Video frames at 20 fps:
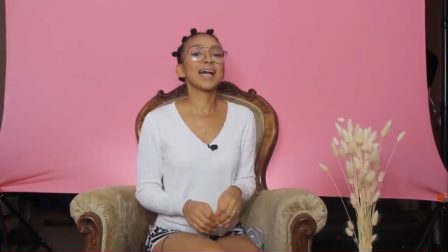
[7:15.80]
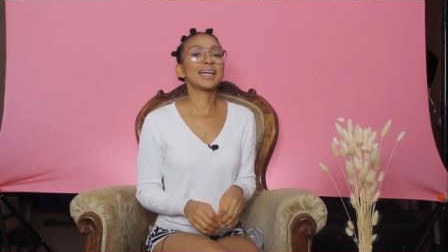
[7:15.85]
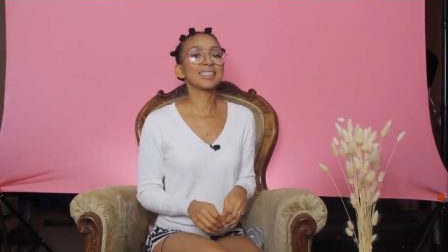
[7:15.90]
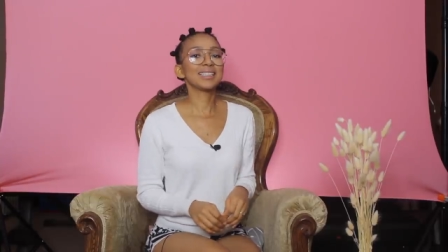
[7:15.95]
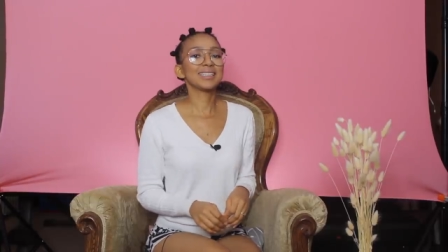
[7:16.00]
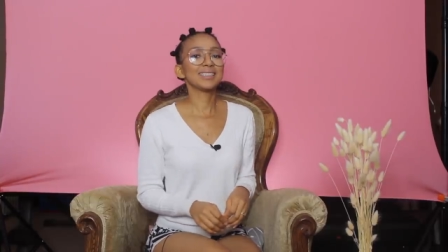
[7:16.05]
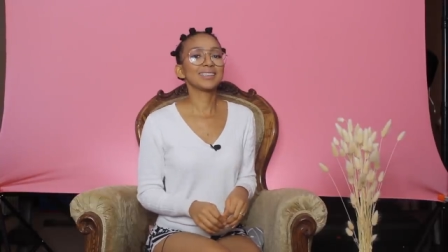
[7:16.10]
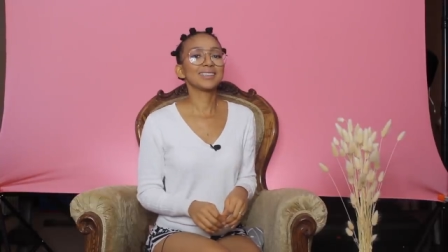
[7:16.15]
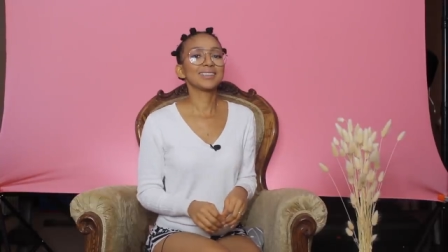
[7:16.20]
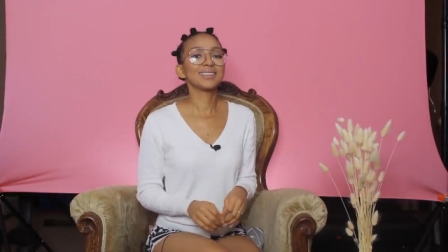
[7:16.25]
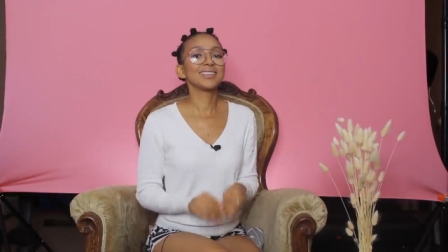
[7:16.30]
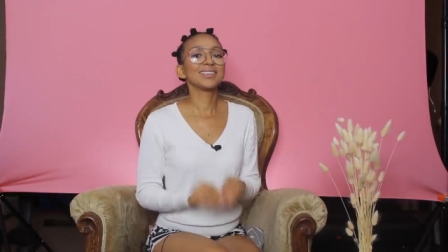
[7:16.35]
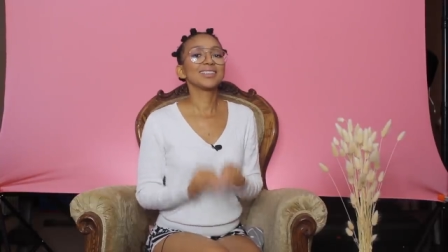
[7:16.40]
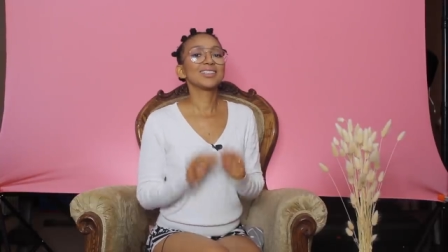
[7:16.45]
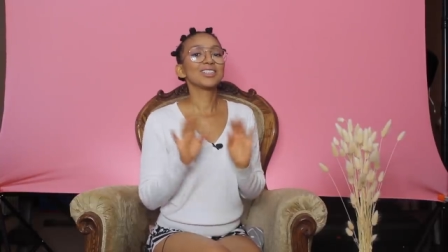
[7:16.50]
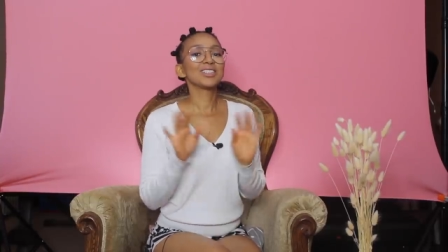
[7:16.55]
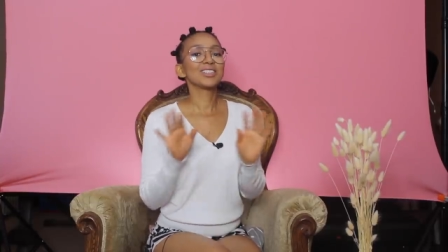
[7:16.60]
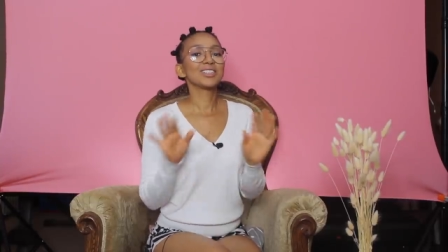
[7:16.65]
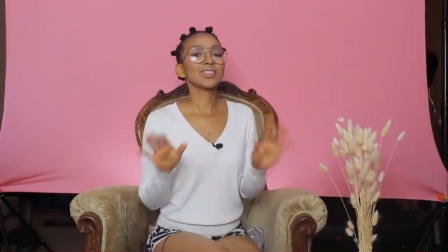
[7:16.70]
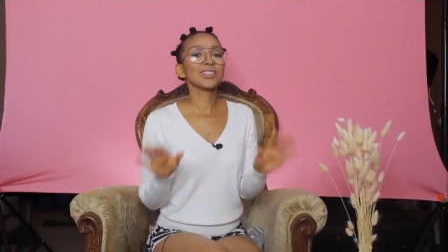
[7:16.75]
Honey,
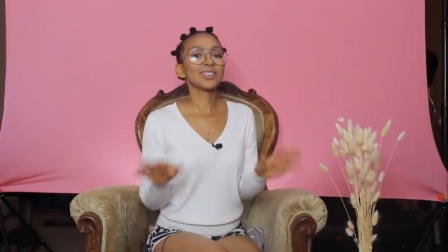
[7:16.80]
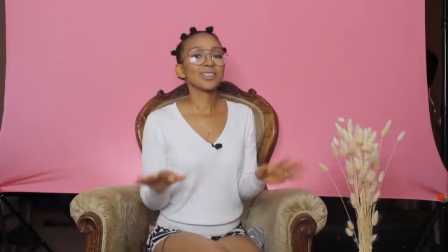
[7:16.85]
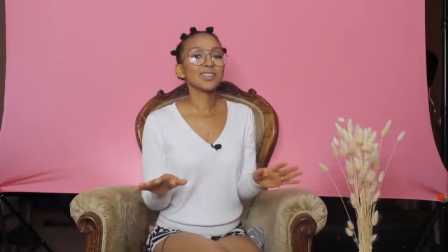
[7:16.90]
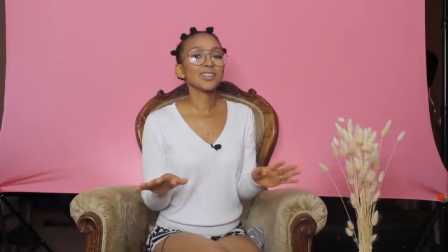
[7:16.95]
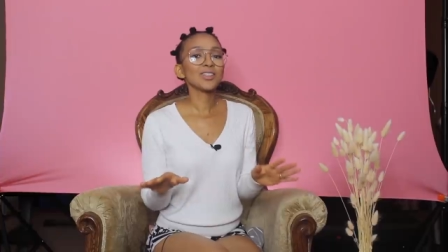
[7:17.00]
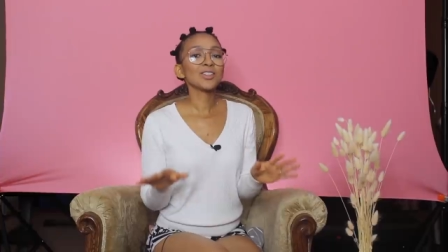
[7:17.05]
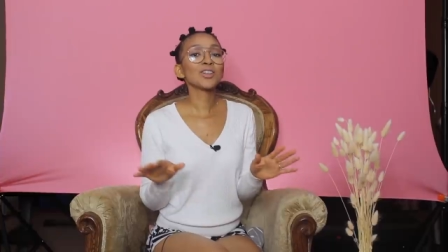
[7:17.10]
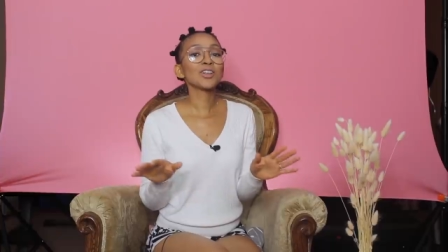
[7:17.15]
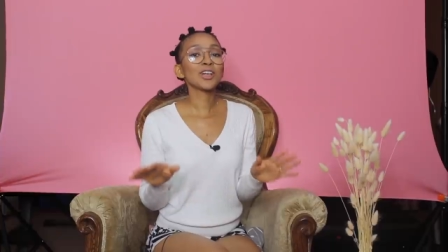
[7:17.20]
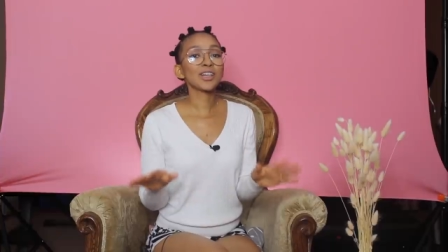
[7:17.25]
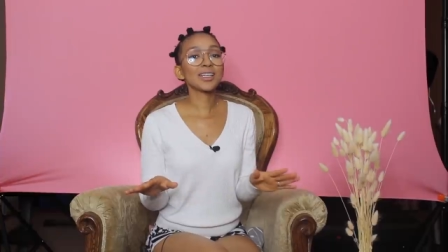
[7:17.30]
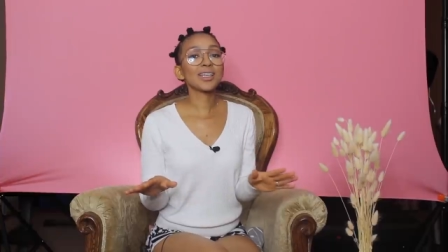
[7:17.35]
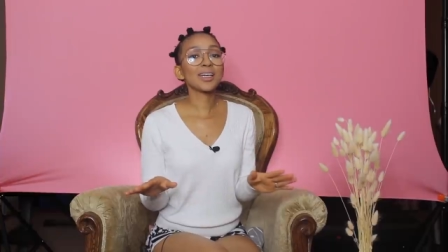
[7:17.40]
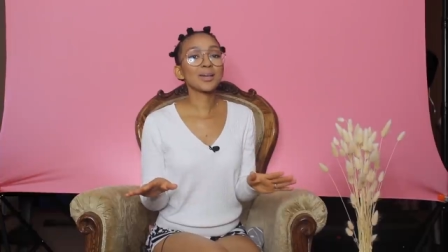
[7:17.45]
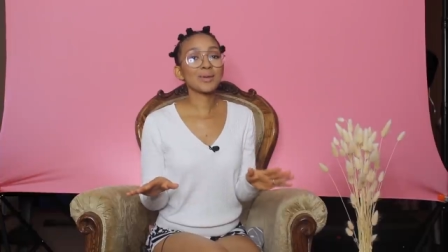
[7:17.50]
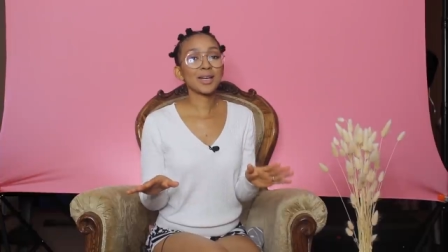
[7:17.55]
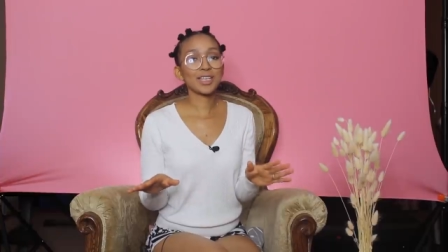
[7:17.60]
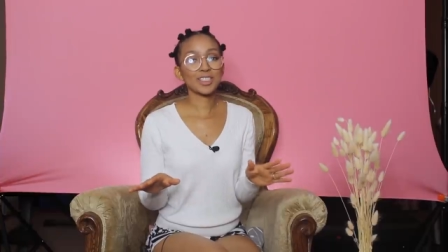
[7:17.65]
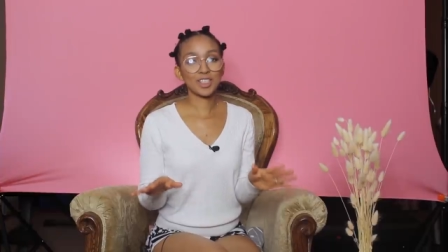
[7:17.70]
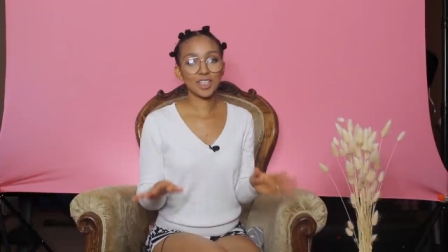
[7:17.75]
you're not
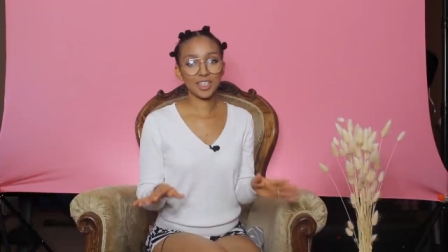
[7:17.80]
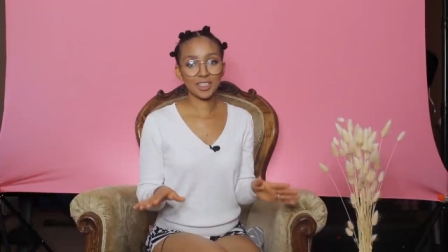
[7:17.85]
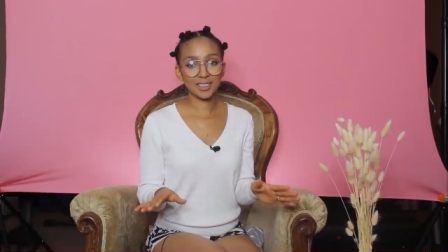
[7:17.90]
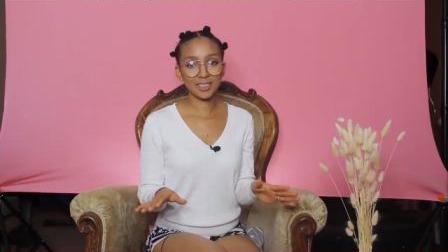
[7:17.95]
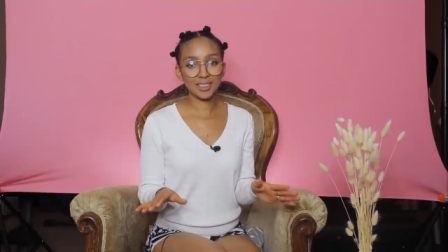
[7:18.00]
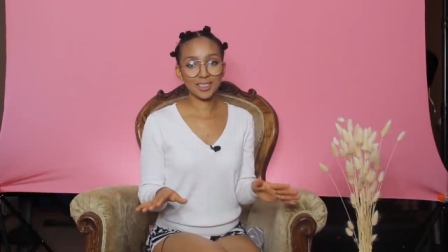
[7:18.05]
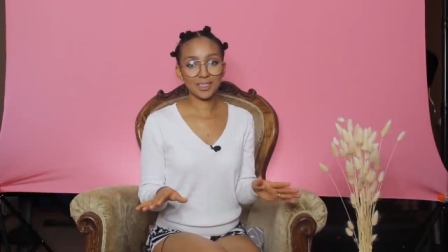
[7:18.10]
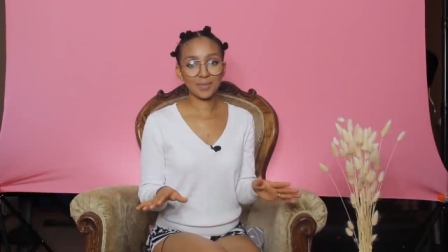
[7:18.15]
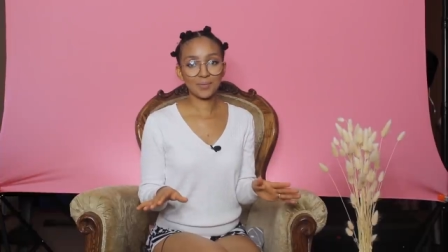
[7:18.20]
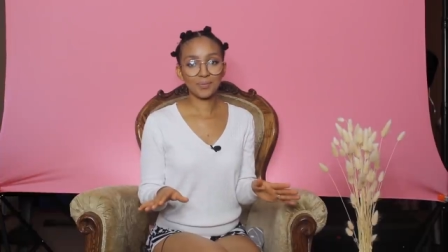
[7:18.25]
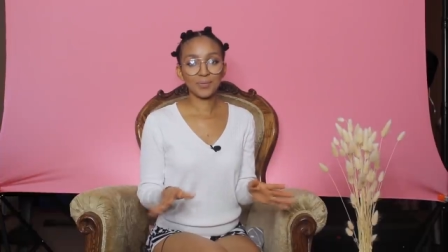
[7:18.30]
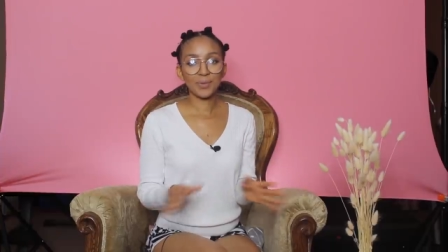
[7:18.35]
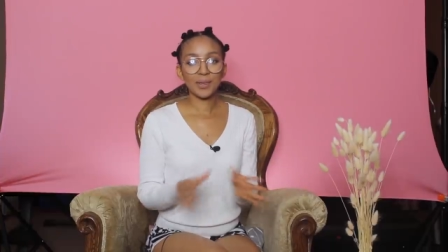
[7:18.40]
here by chance.